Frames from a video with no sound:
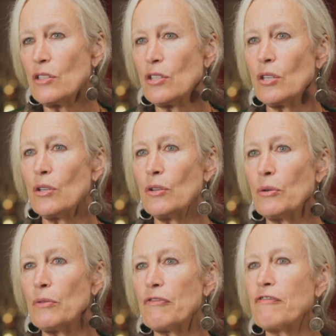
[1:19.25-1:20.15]

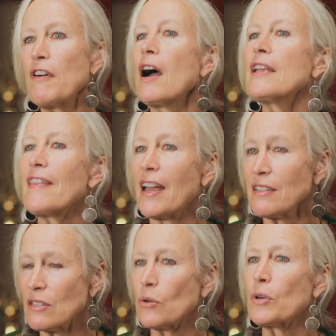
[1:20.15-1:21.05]
to find
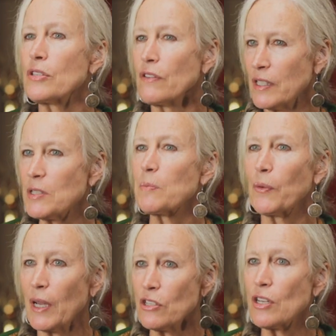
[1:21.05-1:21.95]
that source of
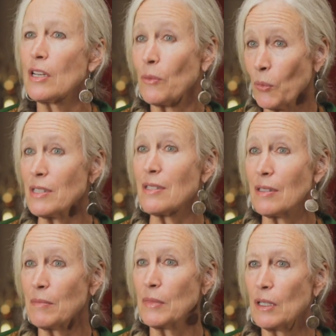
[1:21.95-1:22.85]
inspiration and
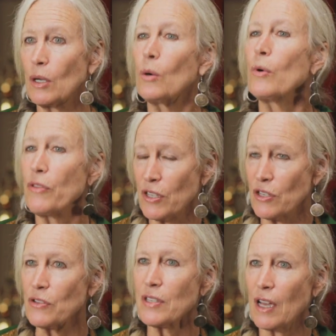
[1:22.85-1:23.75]
wisdom within
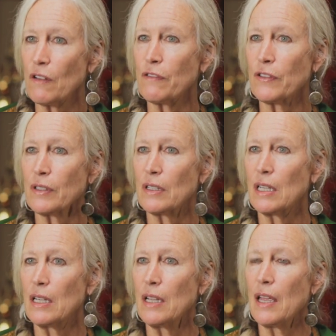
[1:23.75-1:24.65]
yourself
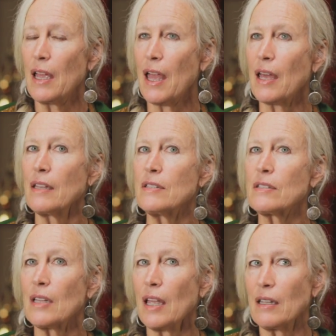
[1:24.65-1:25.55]

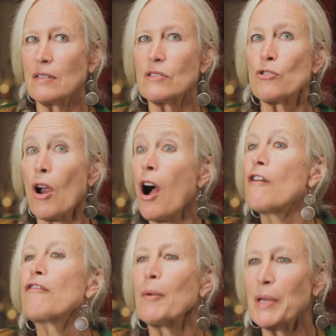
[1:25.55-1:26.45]
and
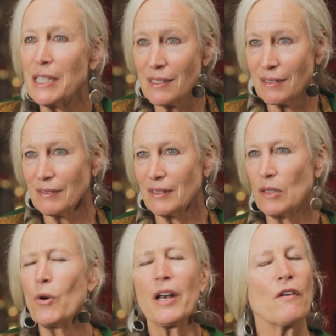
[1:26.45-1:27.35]
draw from it
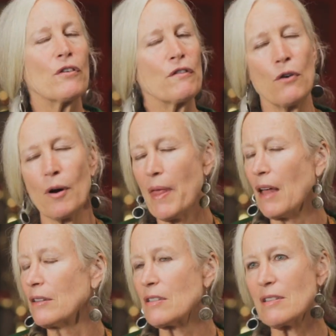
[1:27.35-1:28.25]
in whatever form
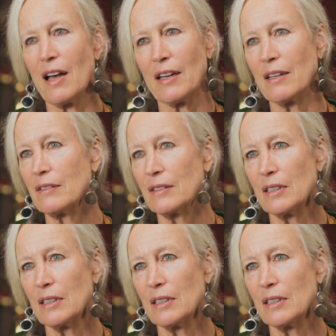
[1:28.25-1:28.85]
that looks like